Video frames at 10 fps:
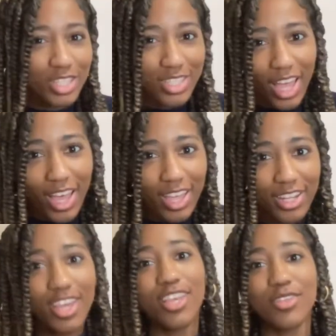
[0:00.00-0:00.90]
side.
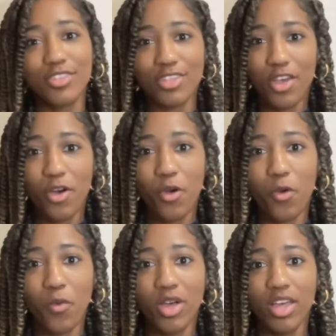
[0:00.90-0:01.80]

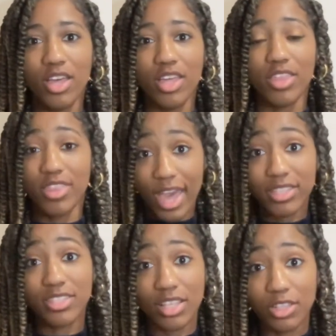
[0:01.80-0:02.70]
So
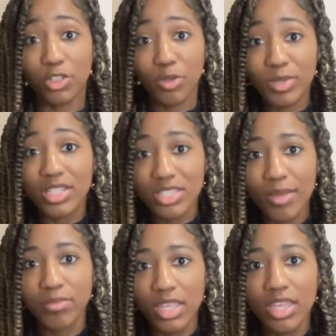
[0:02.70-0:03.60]
that's a little bit of
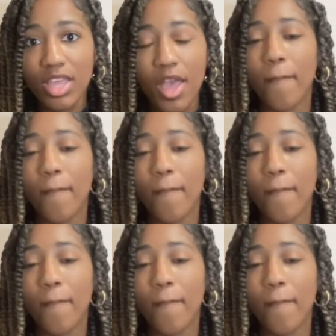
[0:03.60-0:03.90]
something,